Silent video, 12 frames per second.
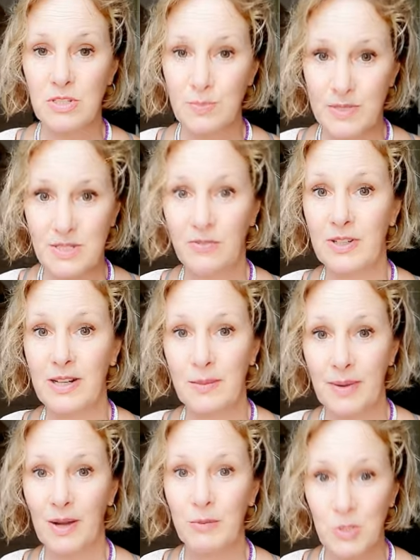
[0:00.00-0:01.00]
you specifically
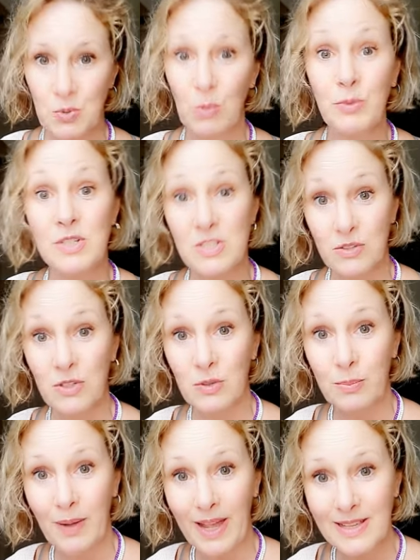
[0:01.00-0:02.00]
about which one would suit
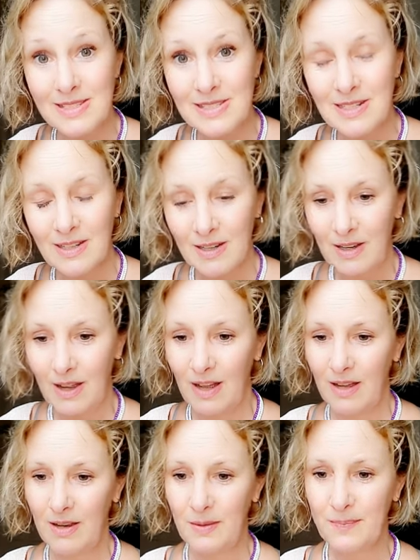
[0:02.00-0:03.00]
you best.
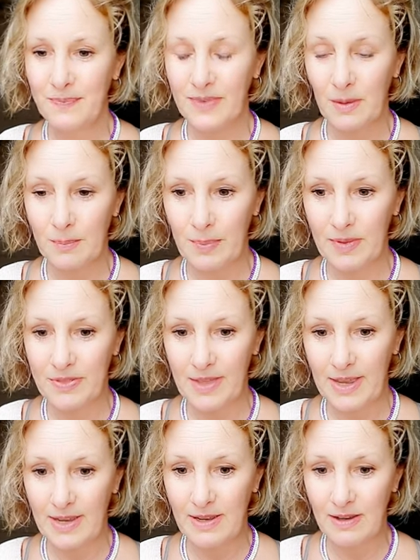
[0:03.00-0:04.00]
But
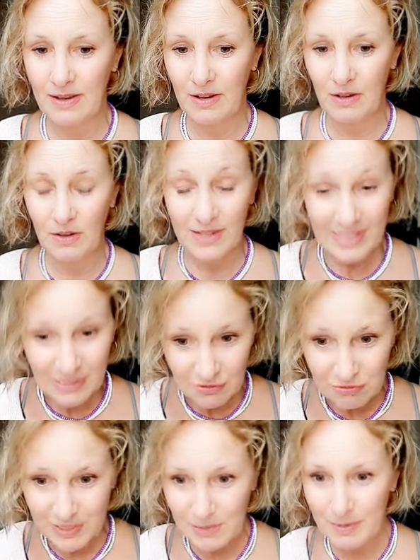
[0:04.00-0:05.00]
they are
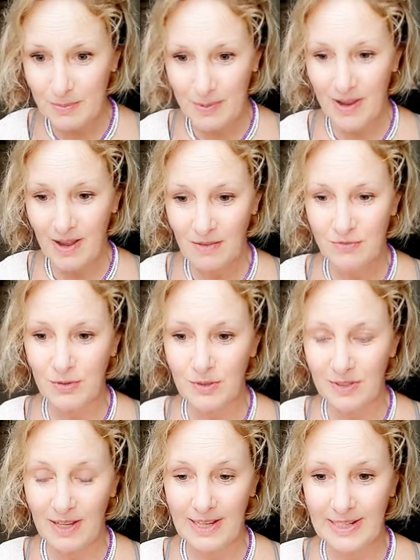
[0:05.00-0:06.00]
incredibly
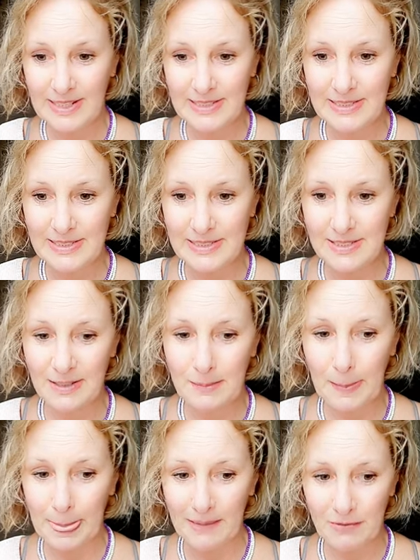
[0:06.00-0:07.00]
powerful. And
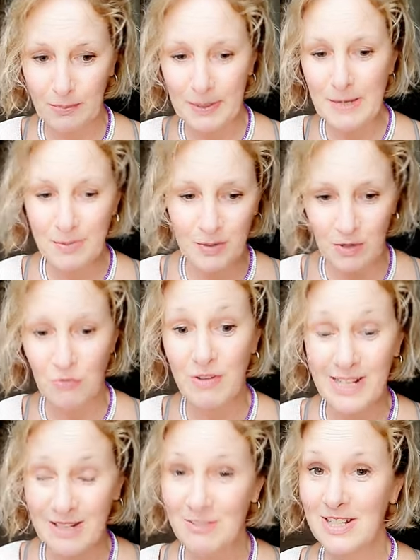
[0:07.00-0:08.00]
for people that are
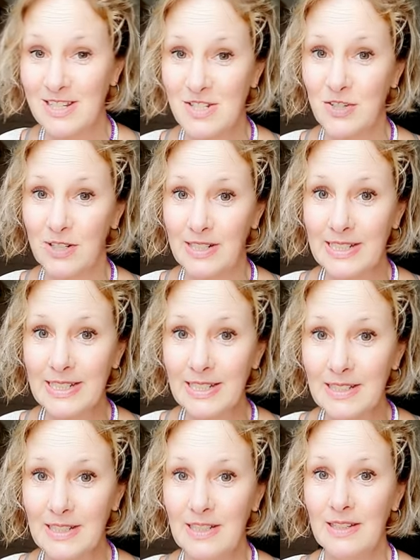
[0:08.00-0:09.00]
really, really
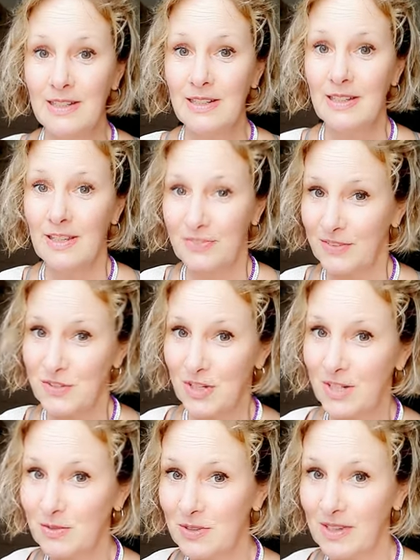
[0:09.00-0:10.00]
struggling, if they've
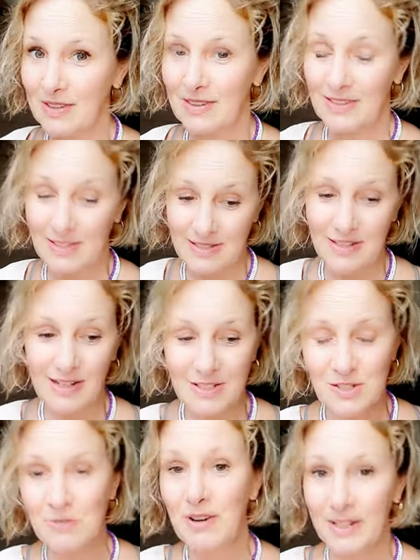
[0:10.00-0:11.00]
tried all the other things, I
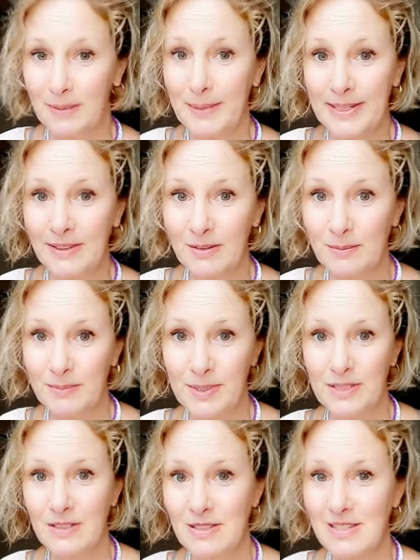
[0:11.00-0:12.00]
do recommend them,
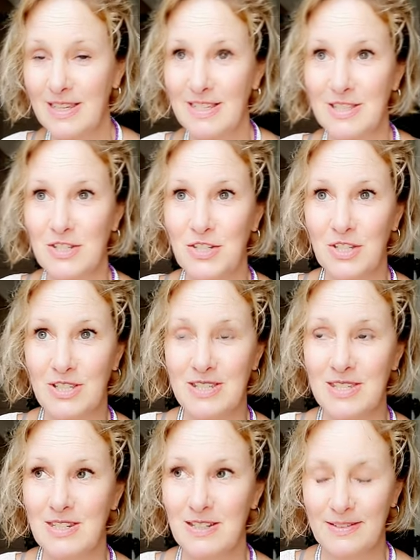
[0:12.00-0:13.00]
because it's
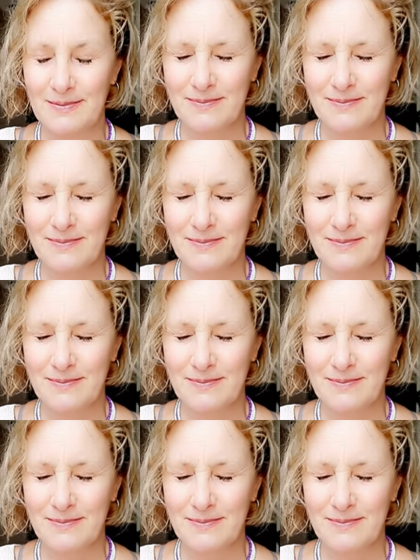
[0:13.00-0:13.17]
just